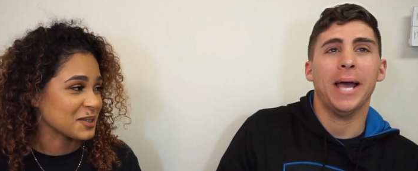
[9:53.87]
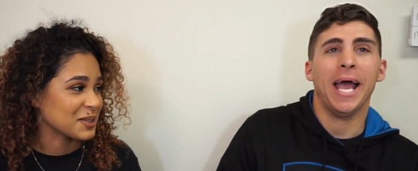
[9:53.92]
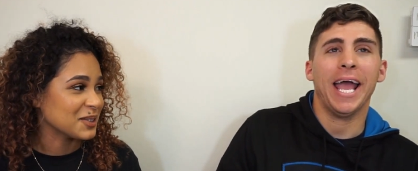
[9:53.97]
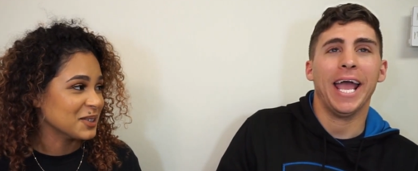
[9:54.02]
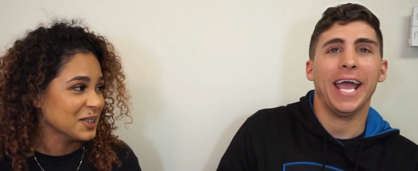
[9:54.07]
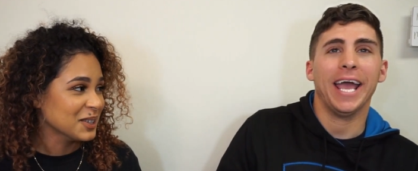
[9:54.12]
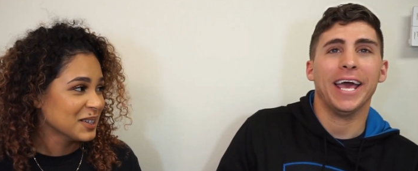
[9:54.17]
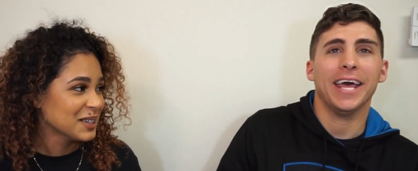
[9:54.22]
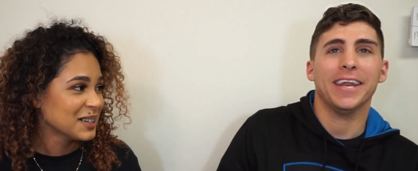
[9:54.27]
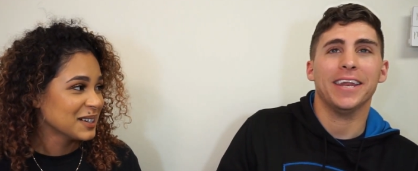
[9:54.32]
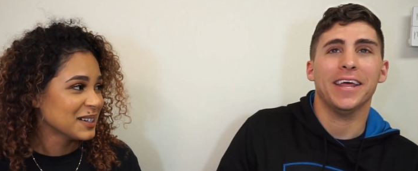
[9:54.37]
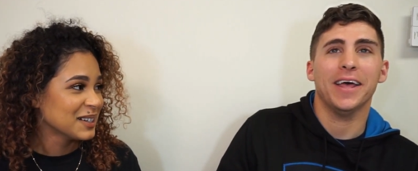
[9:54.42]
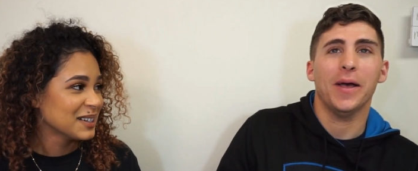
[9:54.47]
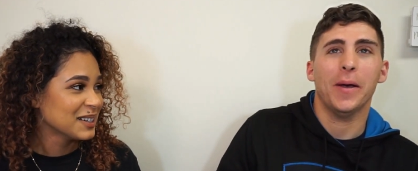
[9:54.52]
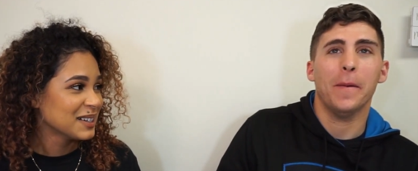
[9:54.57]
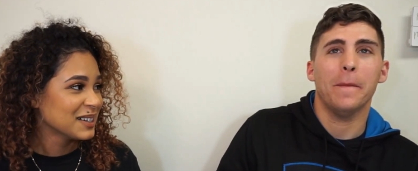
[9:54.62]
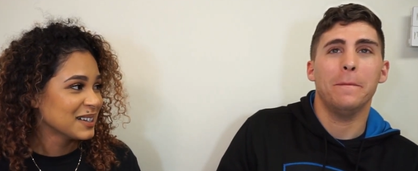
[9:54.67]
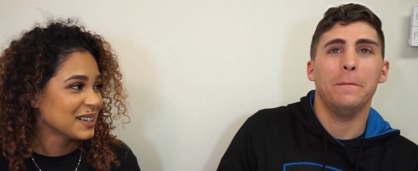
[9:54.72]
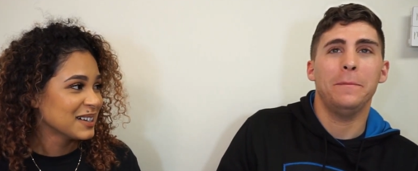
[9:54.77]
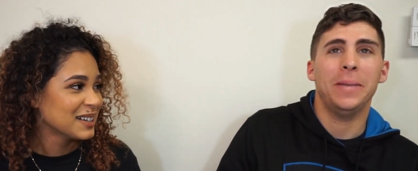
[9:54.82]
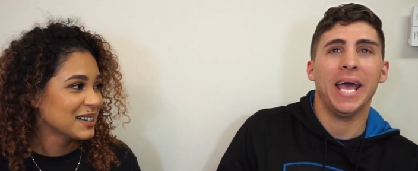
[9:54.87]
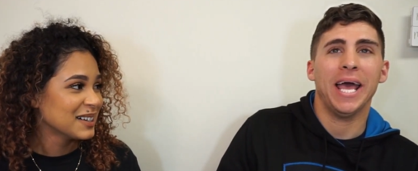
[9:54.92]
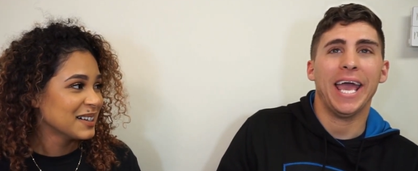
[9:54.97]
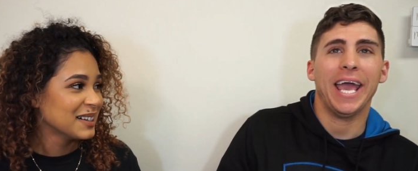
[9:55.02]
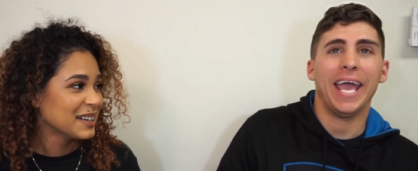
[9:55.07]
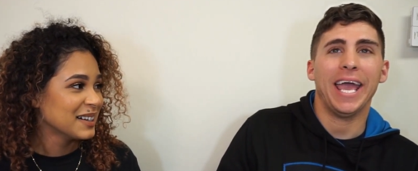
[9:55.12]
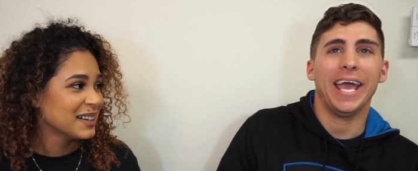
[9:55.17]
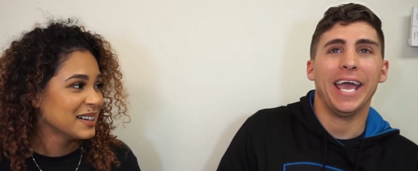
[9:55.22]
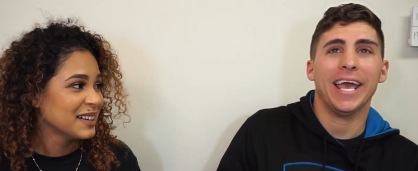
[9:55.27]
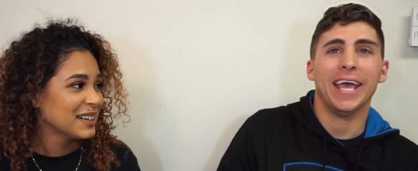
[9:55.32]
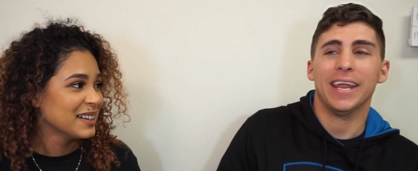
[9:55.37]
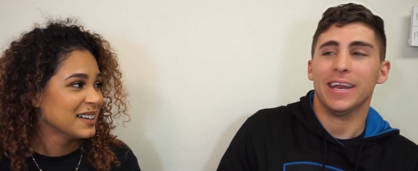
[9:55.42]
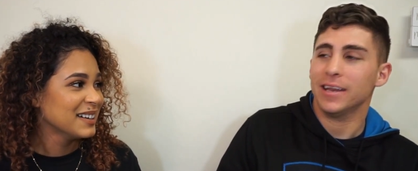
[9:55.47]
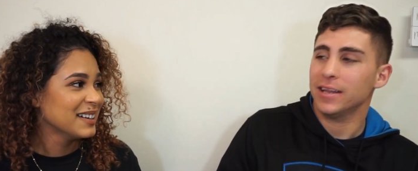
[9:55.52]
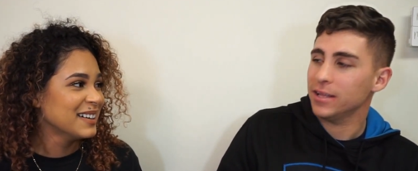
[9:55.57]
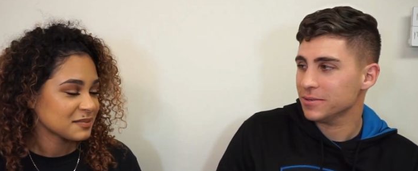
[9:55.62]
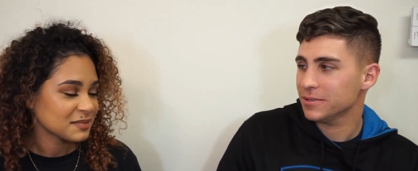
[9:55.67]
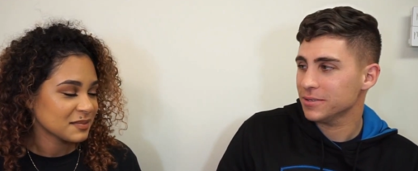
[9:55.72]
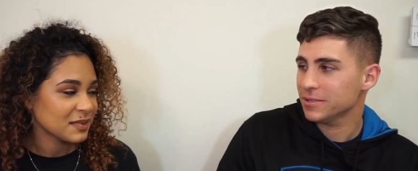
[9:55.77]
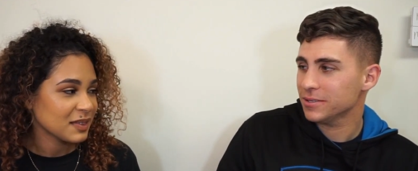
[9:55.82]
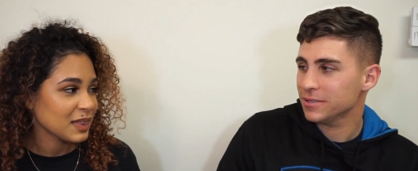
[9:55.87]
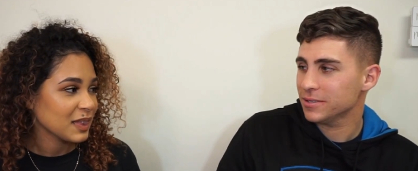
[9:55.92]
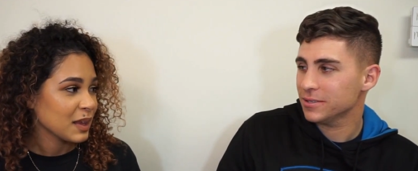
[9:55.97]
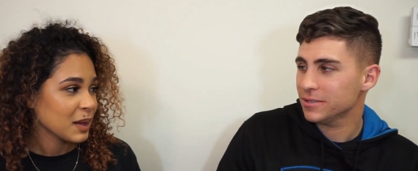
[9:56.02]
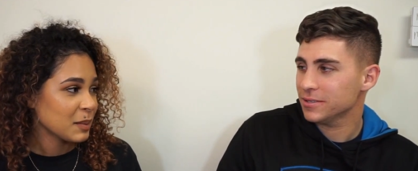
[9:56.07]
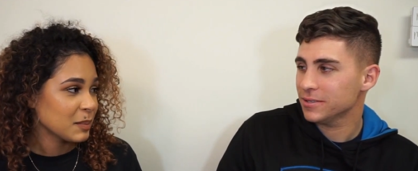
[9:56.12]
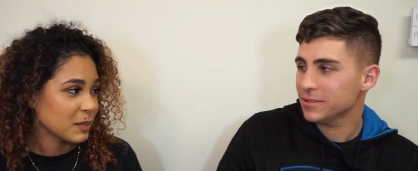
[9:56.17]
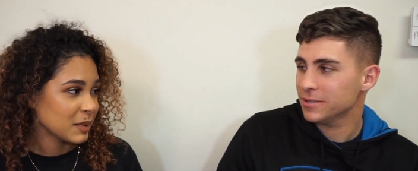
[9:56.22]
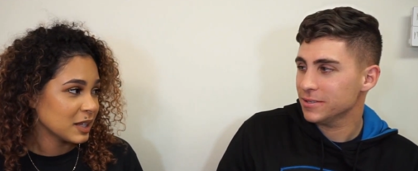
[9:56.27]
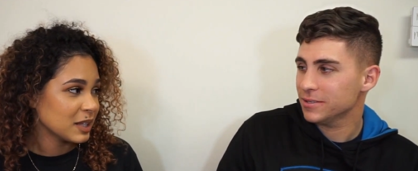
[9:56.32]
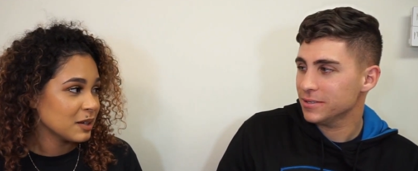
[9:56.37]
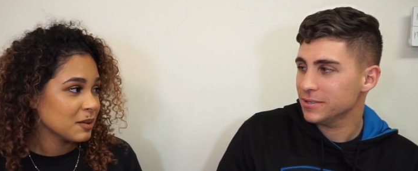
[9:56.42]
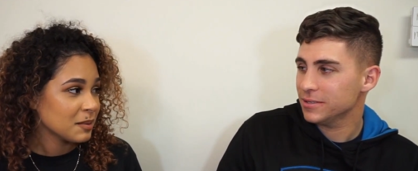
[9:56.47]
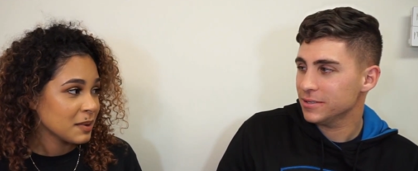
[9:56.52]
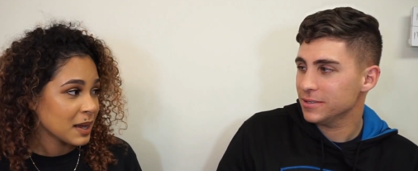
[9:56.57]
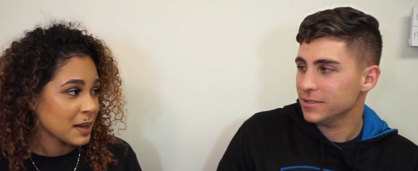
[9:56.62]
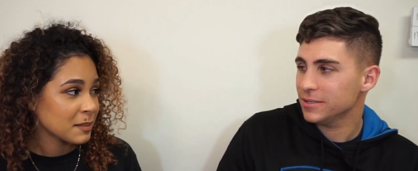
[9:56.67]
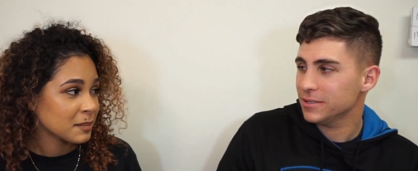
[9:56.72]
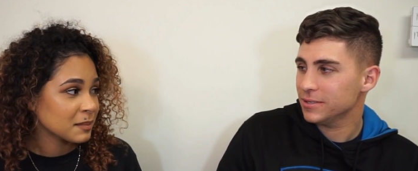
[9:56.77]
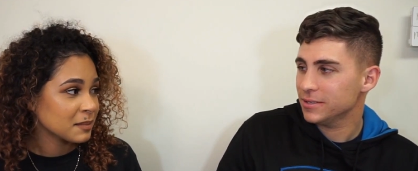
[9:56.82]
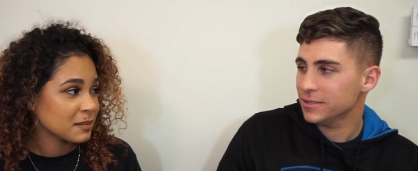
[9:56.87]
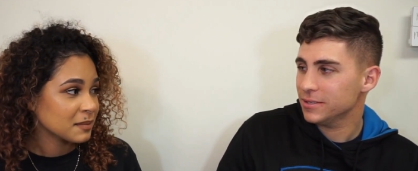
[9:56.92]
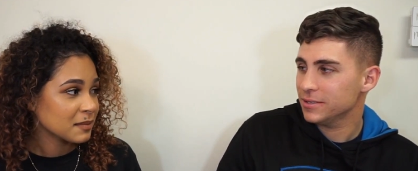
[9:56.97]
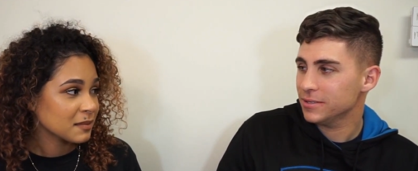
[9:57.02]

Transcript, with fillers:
Speaker 1: Pan. Pan. B U M